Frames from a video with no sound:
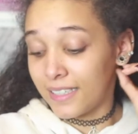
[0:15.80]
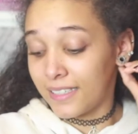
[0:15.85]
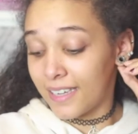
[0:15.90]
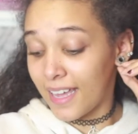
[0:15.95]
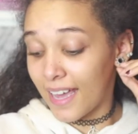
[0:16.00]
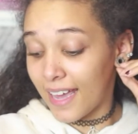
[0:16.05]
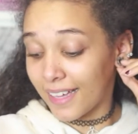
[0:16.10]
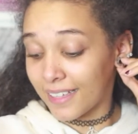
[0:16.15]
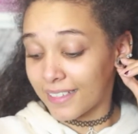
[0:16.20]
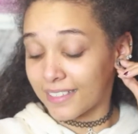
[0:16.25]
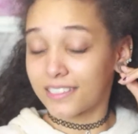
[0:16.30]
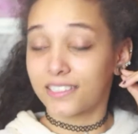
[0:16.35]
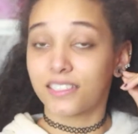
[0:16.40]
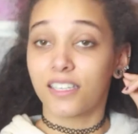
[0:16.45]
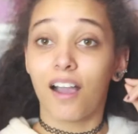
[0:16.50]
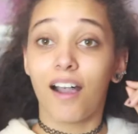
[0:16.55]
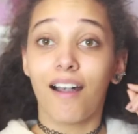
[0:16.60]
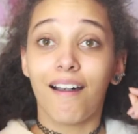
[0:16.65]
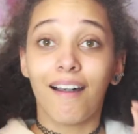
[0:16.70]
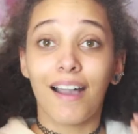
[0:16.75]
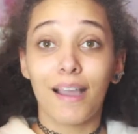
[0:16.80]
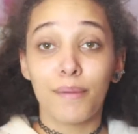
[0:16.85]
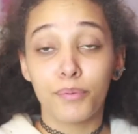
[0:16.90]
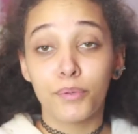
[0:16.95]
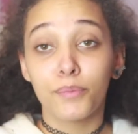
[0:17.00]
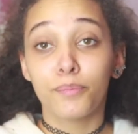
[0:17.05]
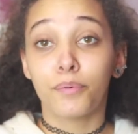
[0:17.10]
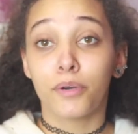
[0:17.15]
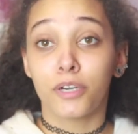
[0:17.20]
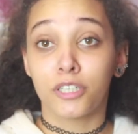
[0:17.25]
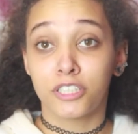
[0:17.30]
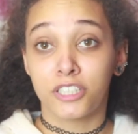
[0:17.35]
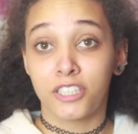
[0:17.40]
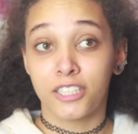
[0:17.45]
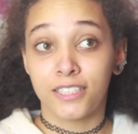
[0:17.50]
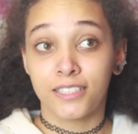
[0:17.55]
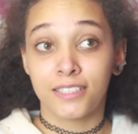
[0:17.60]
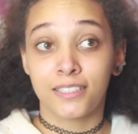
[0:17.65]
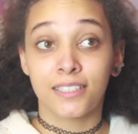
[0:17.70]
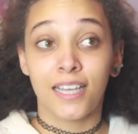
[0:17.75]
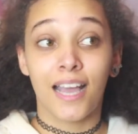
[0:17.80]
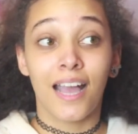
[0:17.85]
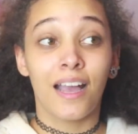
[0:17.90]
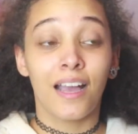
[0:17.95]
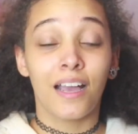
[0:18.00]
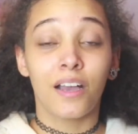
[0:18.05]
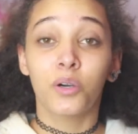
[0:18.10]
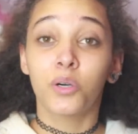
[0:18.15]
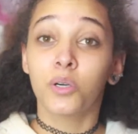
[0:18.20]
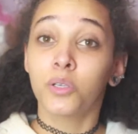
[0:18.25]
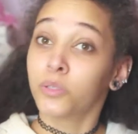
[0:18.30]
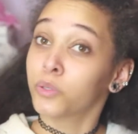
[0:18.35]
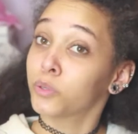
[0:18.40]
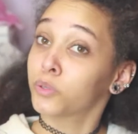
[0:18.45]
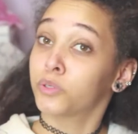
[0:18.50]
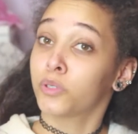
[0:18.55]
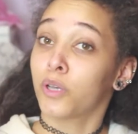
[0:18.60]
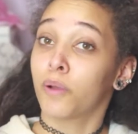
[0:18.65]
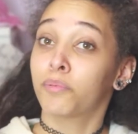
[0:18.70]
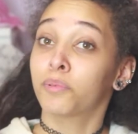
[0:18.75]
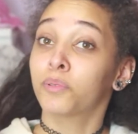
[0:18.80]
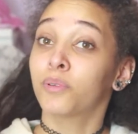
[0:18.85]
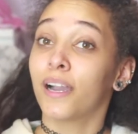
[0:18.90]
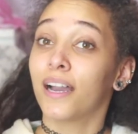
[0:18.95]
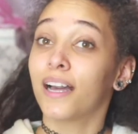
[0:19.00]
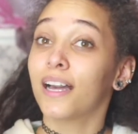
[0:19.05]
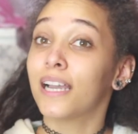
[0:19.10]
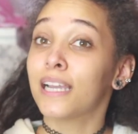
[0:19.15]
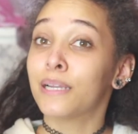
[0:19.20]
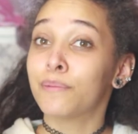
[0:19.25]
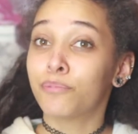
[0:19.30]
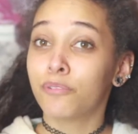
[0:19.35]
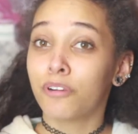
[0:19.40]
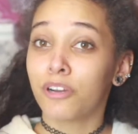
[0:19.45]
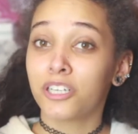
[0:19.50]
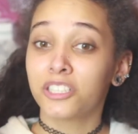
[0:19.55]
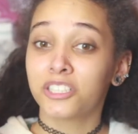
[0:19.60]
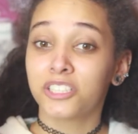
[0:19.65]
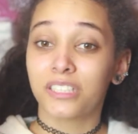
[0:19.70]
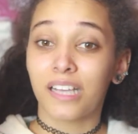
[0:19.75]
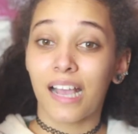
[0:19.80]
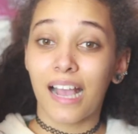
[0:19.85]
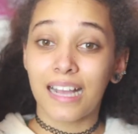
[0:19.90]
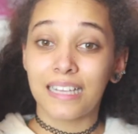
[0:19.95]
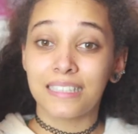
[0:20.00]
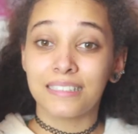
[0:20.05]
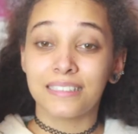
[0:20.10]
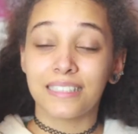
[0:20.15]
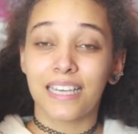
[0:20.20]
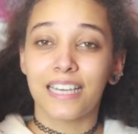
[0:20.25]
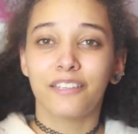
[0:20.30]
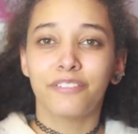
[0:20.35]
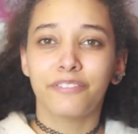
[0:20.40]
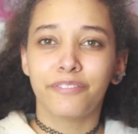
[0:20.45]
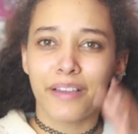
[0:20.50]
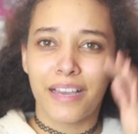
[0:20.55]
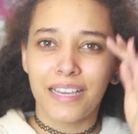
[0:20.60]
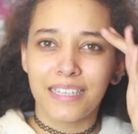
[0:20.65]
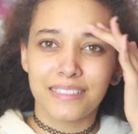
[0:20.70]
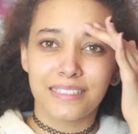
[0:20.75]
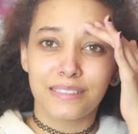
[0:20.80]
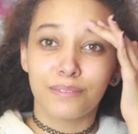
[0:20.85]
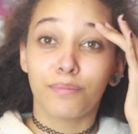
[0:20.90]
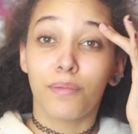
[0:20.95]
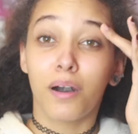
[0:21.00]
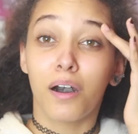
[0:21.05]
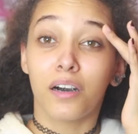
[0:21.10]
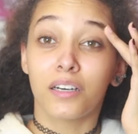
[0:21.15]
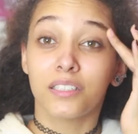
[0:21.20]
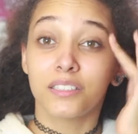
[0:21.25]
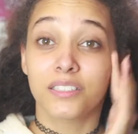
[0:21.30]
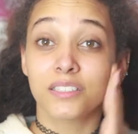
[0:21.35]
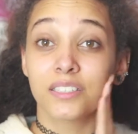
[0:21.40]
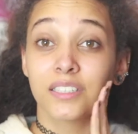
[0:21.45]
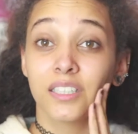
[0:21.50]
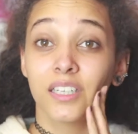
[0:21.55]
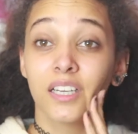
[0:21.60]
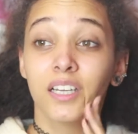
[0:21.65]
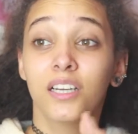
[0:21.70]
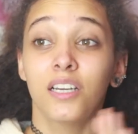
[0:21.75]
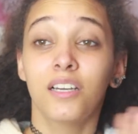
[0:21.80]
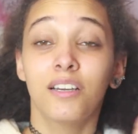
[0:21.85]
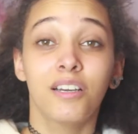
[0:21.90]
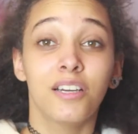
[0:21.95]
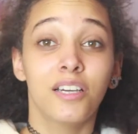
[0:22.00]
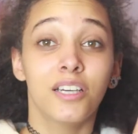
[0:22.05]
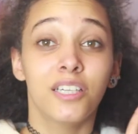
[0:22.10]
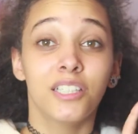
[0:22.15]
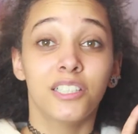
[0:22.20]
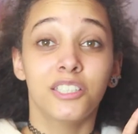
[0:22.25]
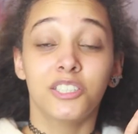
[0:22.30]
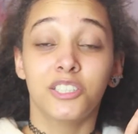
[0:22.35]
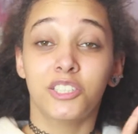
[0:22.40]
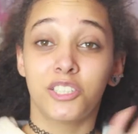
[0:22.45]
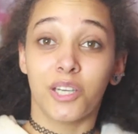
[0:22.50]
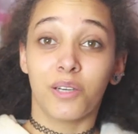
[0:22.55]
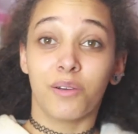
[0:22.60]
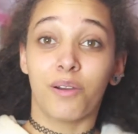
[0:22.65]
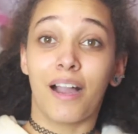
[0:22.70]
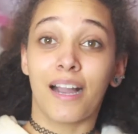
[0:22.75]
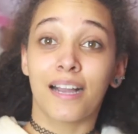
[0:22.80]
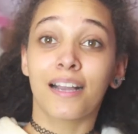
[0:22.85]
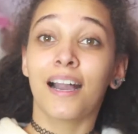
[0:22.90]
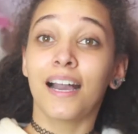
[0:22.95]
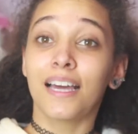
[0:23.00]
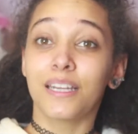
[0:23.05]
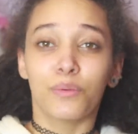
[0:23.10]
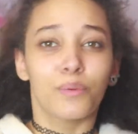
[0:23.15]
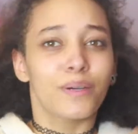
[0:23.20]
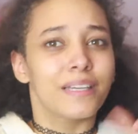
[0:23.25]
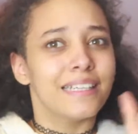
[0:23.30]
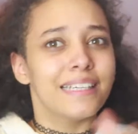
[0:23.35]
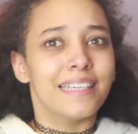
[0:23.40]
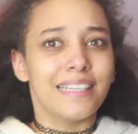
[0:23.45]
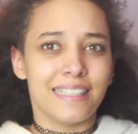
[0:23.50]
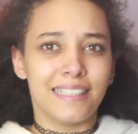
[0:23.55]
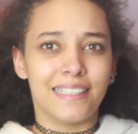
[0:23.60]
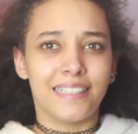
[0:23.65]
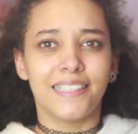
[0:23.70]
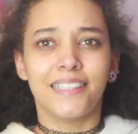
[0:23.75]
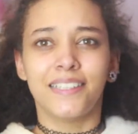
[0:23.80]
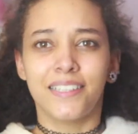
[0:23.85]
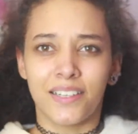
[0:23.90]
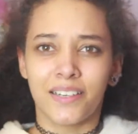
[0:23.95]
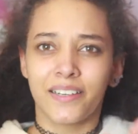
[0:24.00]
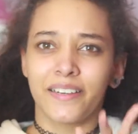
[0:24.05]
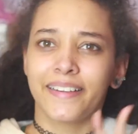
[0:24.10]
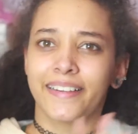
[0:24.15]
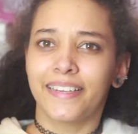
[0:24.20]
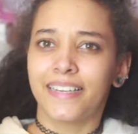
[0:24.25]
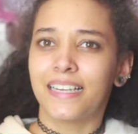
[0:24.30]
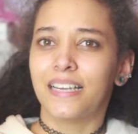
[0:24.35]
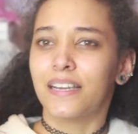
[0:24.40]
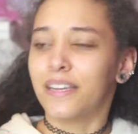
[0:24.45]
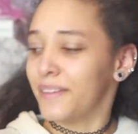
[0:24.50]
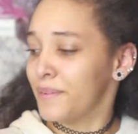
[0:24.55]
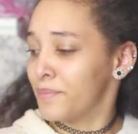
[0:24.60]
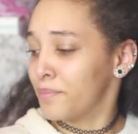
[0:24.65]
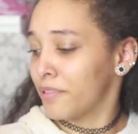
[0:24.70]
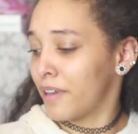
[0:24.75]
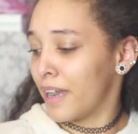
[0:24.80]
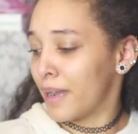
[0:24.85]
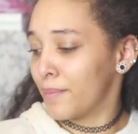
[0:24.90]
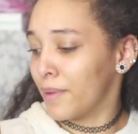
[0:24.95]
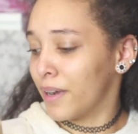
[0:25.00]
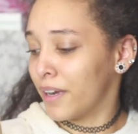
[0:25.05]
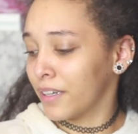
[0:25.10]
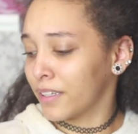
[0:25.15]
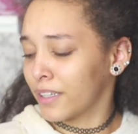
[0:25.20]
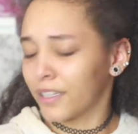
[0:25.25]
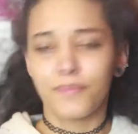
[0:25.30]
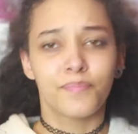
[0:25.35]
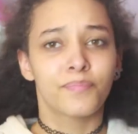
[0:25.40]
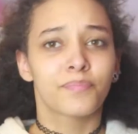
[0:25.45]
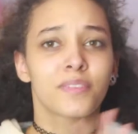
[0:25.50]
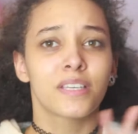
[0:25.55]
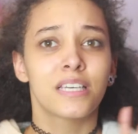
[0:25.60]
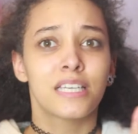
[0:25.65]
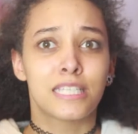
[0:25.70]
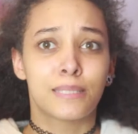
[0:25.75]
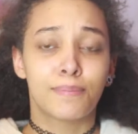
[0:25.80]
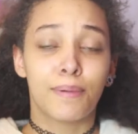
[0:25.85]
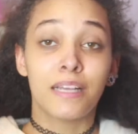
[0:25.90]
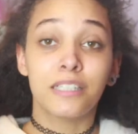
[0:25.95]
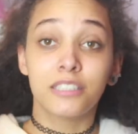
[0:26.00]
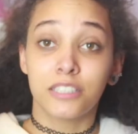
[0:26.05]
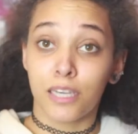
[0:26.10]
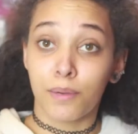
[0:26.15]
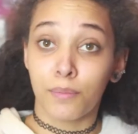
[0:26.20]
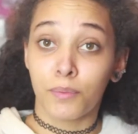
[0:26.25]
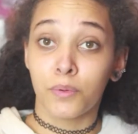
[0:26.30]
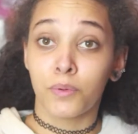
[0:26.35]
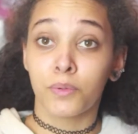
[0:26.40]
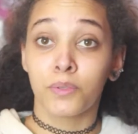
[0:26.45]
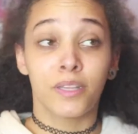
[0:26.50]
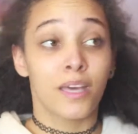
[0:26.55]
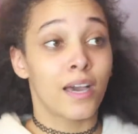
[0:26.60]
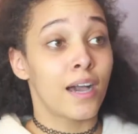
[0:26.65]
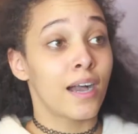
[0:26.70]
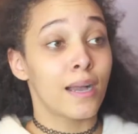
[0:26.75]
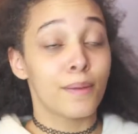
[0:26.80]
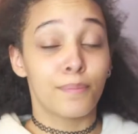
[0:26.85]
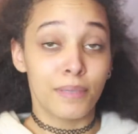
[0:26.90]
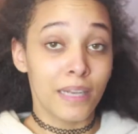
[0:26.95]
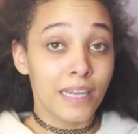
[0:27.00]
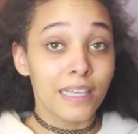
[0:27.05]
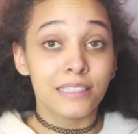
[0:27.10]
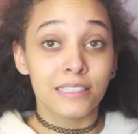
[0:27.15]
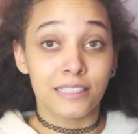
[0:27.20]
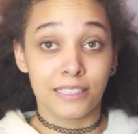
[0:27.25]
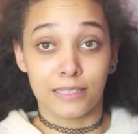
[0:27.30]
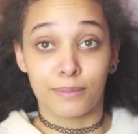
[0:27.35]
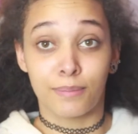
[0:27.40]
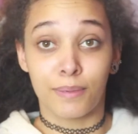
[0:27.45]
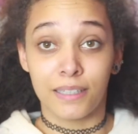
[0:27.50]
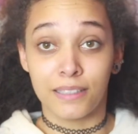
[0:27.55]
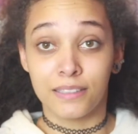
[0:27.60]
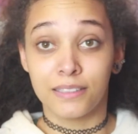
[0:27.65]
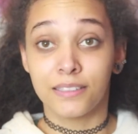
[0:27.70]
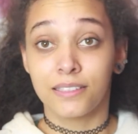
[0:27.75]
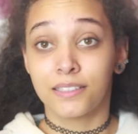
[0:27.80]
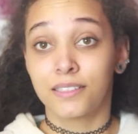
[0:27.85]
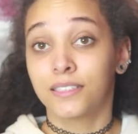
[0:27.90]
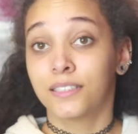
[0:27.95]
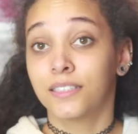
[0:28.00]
Next, I bought brushes, and also I bought a brush and a face mask. So I kind of went in, in Primark, spent double that I planned to spend,